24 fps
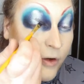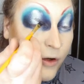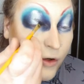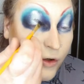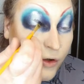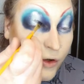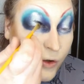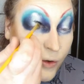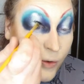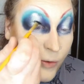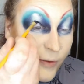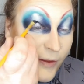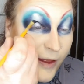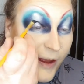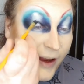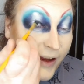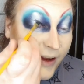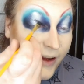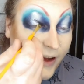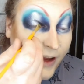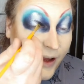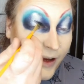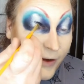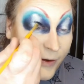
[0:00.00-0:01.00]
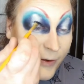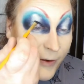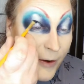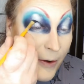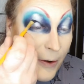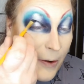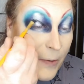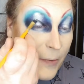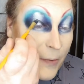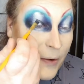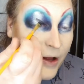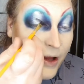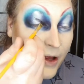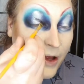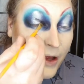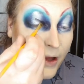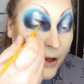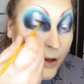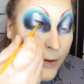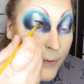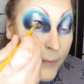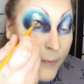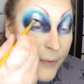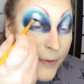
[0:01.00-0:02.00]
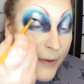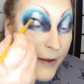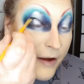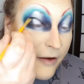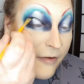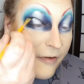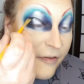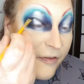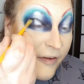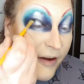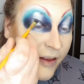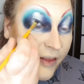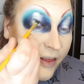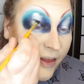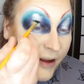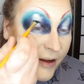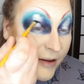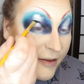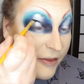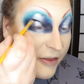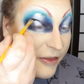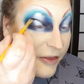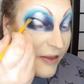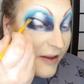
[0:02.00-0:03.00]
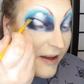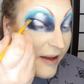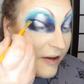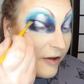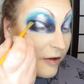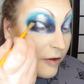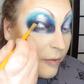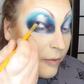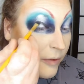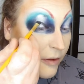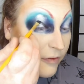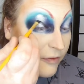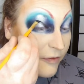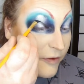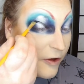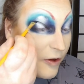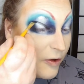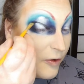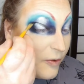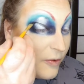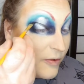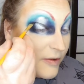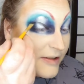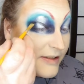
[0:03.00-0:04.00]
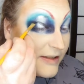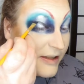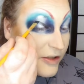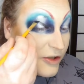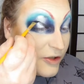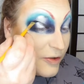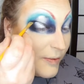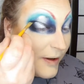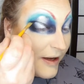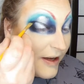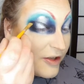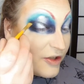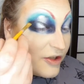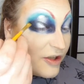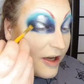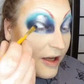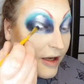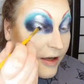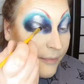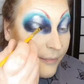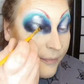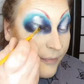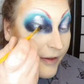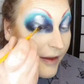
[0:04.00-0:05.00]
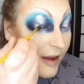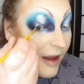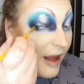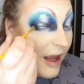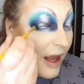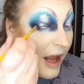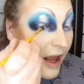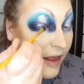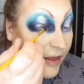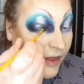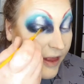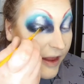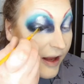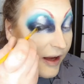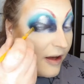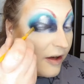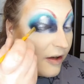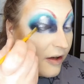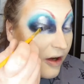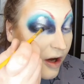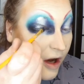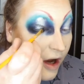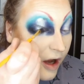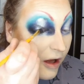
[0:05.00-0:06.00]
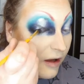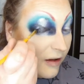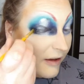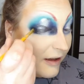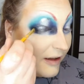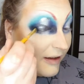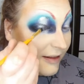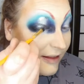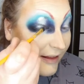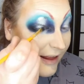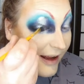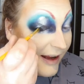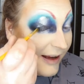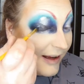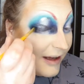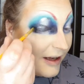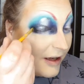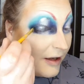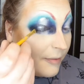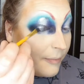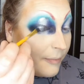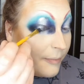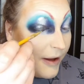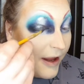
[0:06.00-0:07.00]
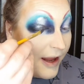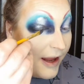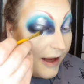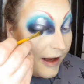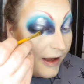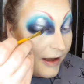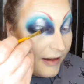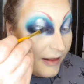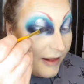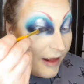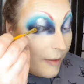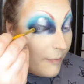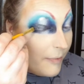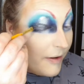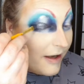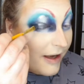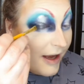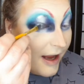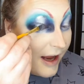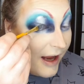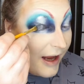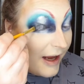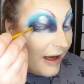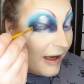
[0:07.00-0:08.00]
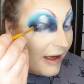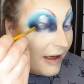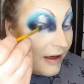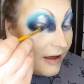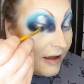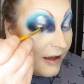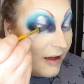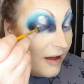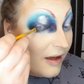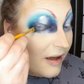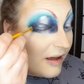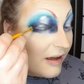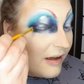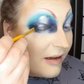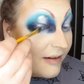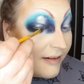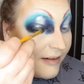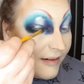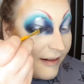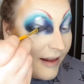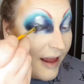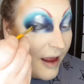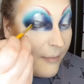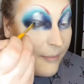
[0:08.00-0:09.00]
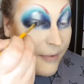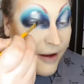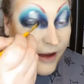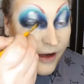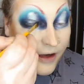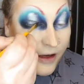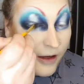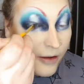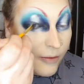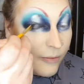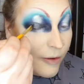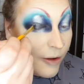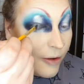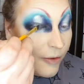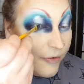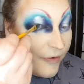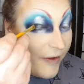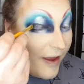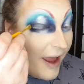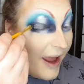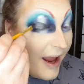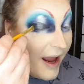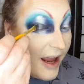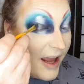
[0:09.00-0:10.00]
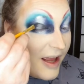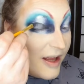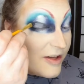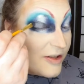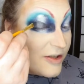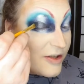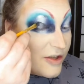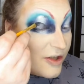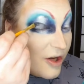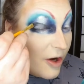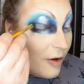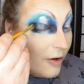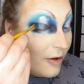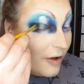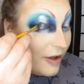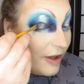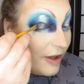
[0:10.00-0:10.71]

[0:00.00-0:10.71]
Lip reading: to do like, I don't know, a fun like theater review situation, and they could call it like Pink Lemonade, because Lemon and Rosé, so